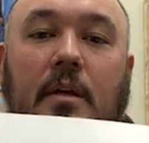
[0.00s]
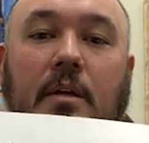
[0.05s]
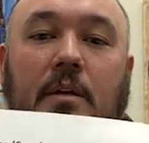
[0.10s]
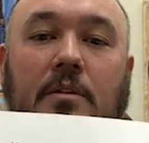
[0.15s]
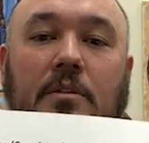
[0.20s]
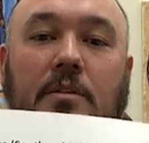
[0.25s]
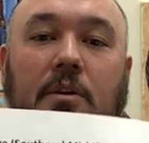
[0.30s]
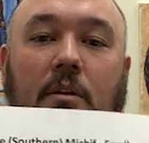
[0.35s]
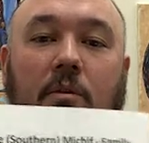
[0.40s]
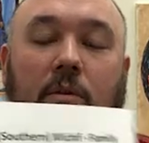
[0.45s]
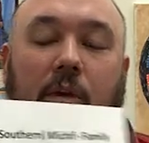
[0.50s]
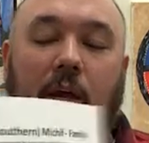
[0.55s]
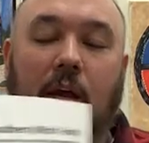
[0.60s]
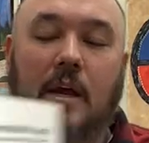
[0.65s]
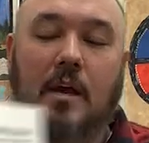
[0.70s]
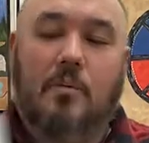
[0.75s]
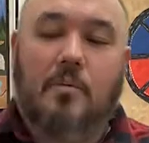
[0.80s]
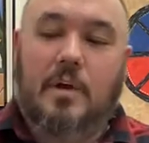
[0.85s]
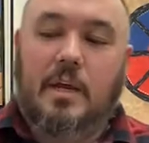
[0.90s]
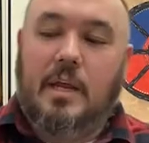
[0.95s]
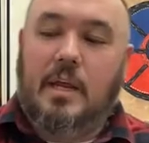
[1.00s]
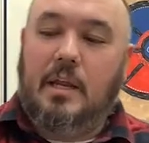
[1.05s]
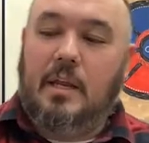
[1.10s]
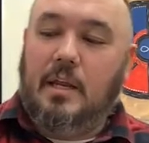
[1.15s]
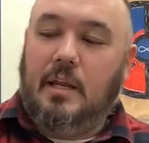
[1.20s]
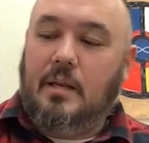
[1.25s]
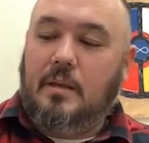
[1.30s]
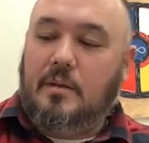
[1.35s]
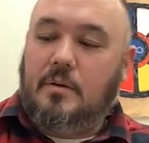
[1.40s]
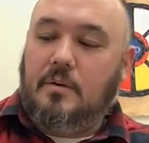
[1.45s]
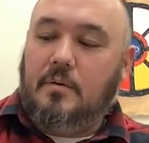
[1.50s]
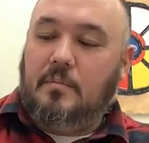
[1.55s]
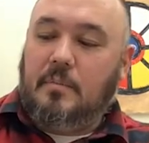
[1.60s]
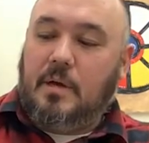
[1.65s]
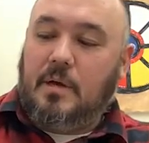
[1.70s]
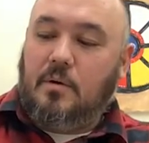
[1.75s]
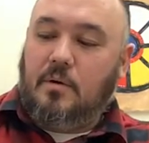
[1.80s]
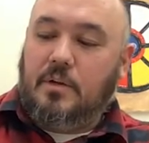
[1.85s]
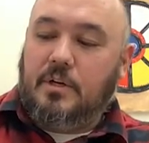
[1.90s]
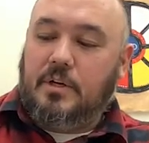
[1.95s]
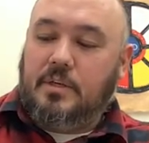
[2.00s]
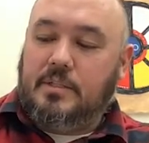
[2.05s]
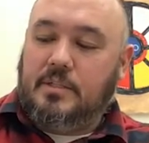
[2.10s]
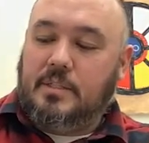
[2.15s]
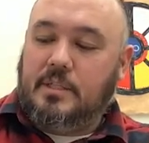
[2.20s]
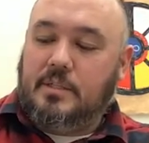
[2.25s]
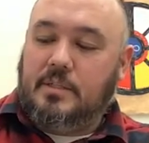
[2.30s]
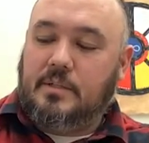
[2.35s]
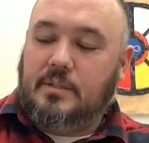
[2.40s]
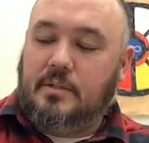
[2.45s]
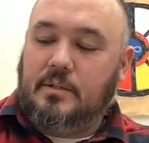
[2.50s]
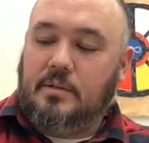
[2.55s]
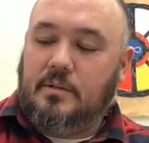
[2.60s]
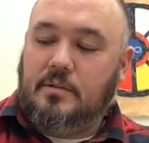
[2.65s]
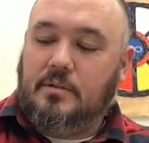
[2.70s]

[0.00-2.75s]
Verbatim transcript: So now we're getting into my older sister.